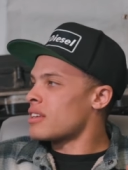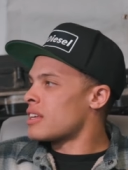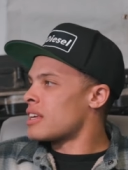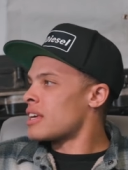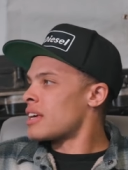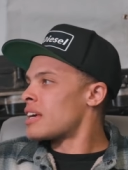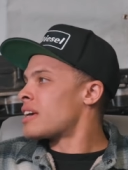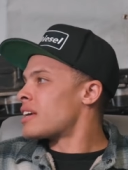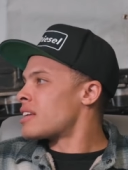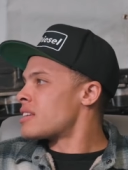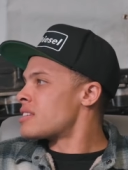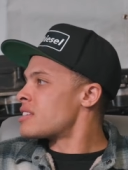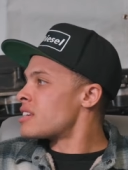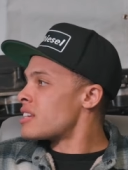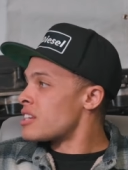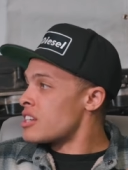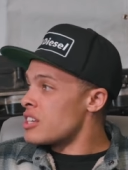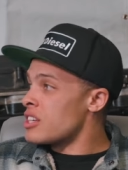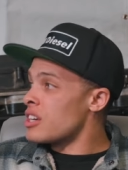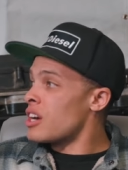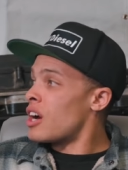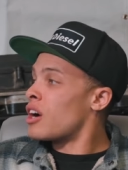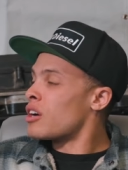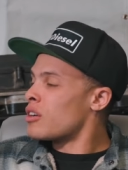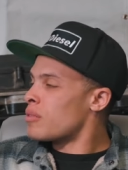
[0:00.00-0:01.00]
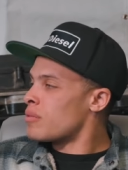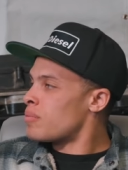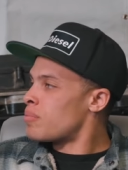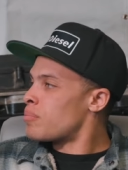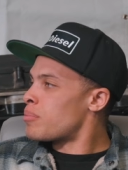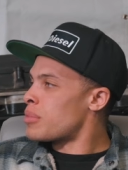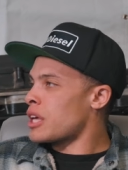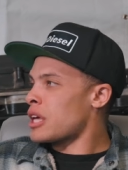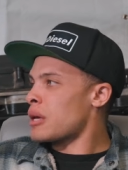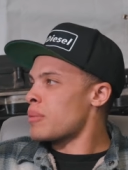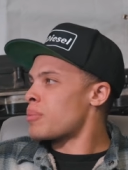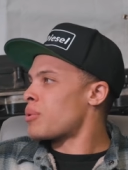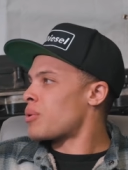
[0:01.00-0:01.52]
kids and young
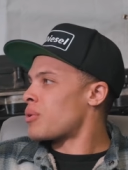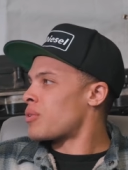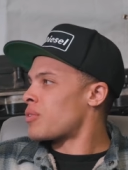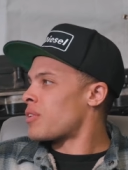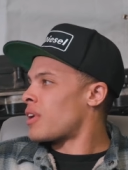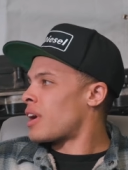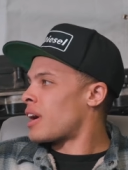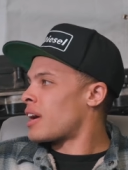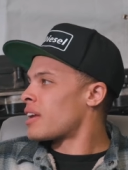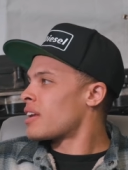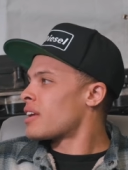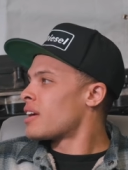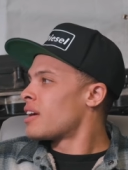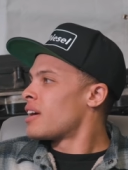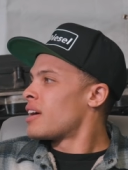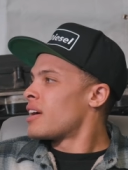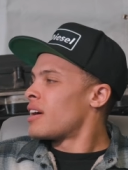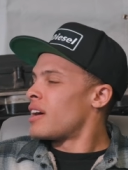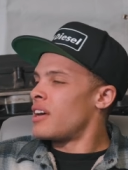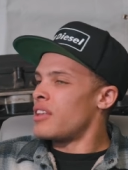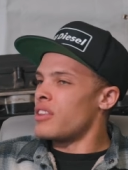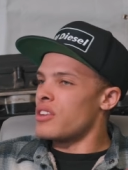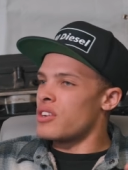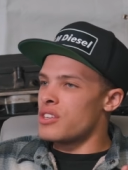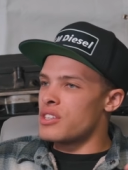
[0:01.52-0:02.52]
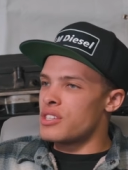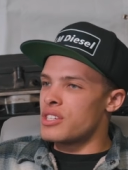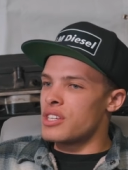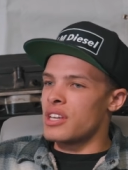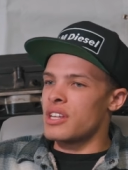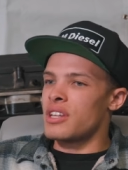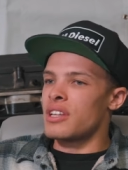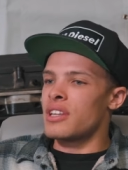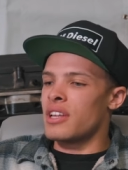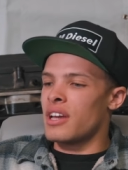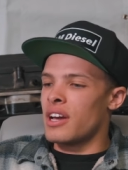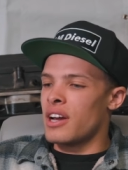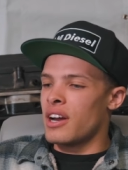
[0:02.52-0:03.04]
people, yep. right? Yep. And they're
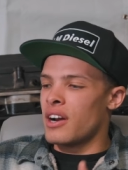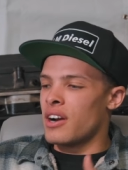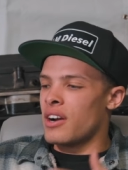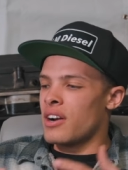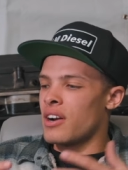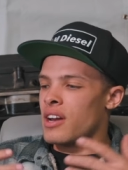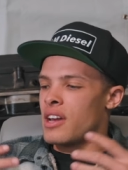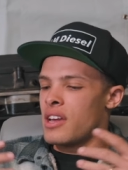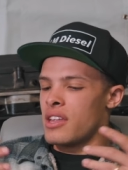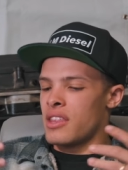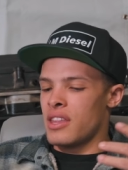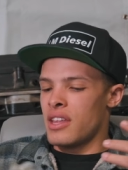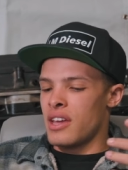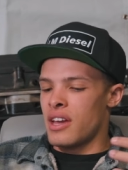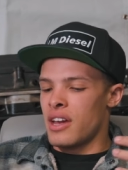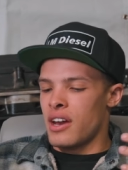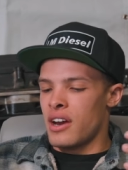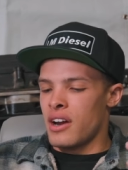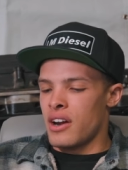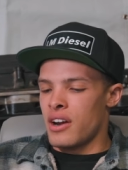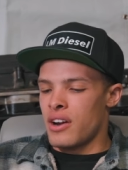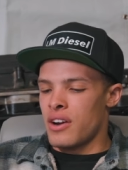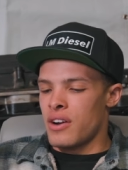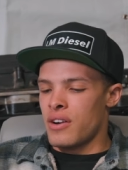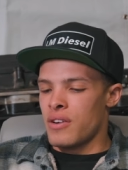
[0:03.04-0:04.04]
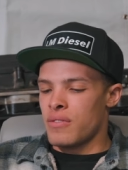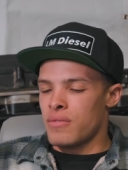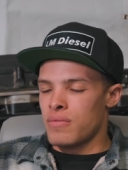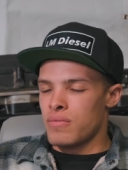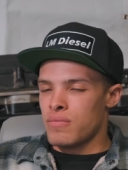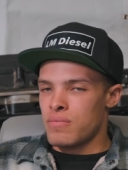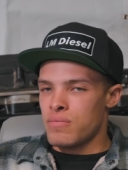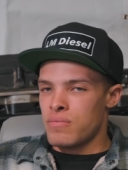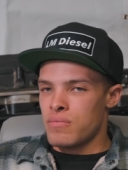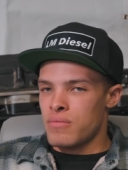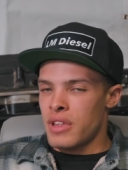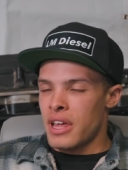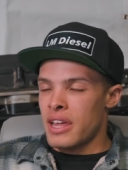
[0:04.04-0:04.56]
sitting there and they're
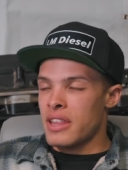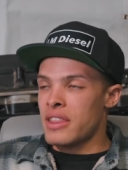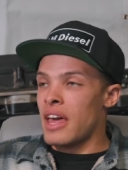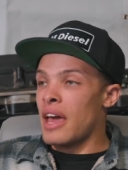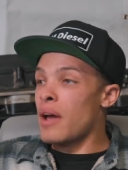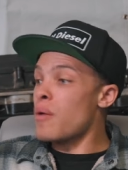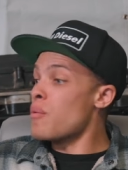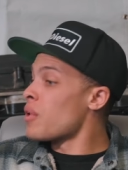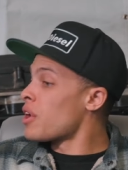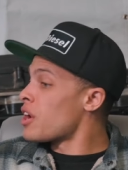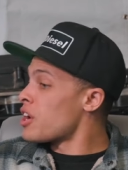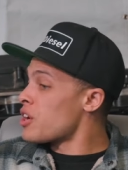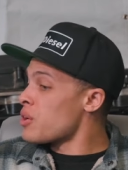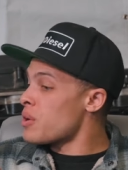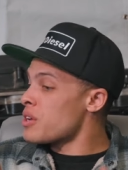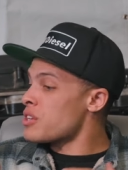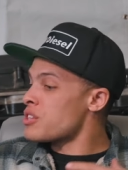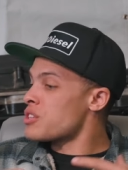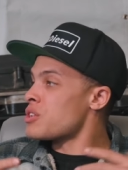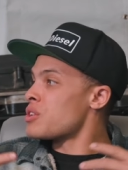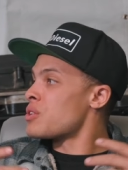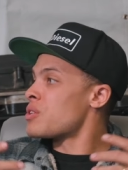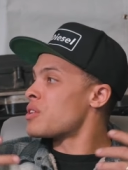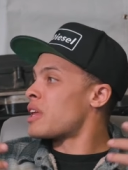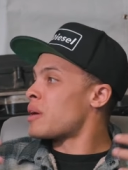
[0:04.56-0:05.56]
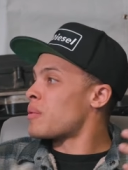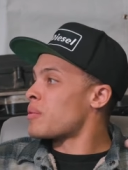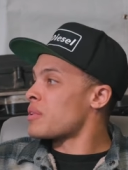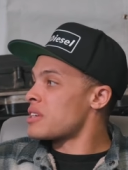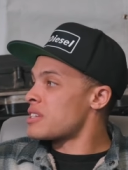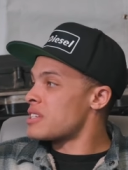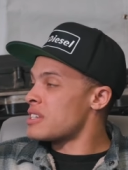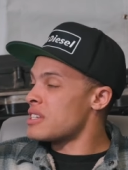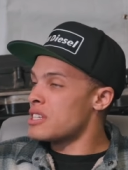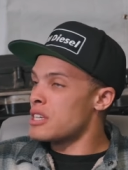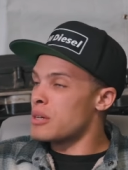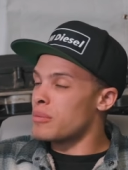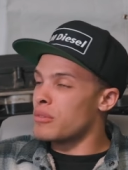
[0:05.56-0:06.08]
they, they want to do it too and they want to
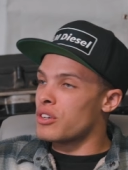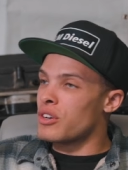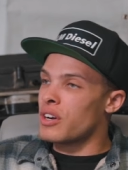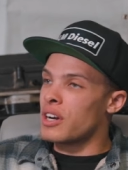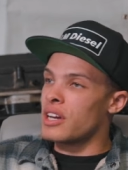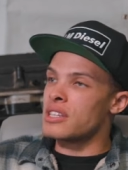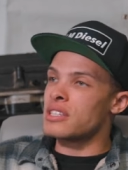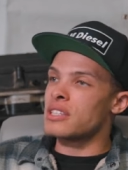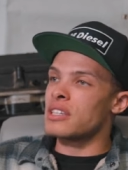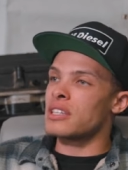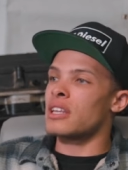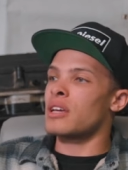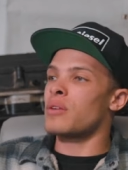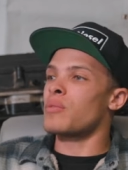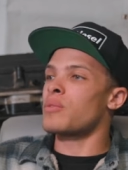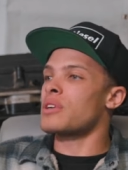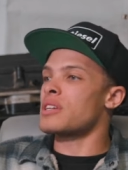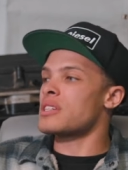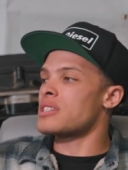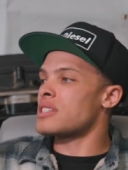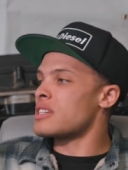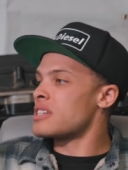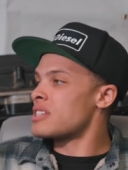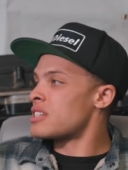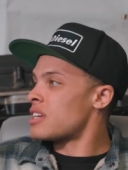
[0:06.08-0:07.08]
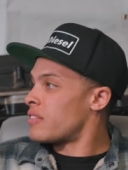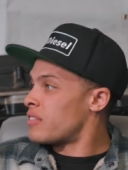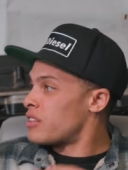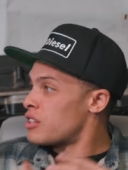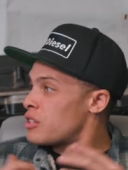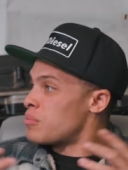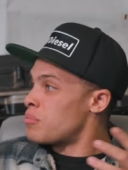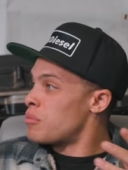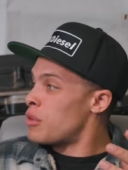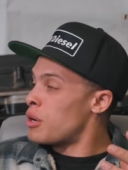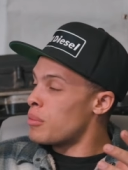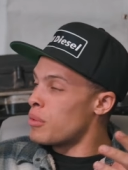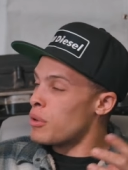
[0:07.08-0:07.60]
see something crazy and they want to see stuff that's
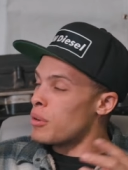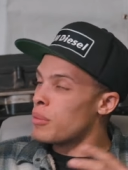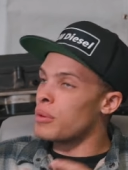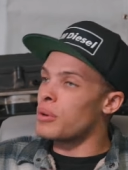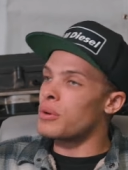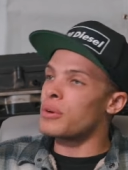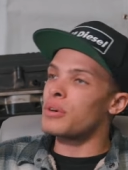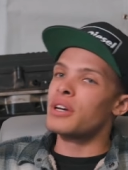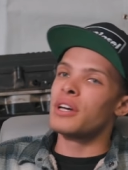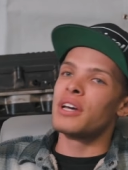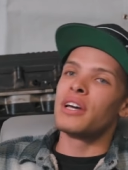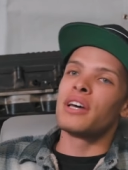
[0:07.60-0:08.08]
memorable.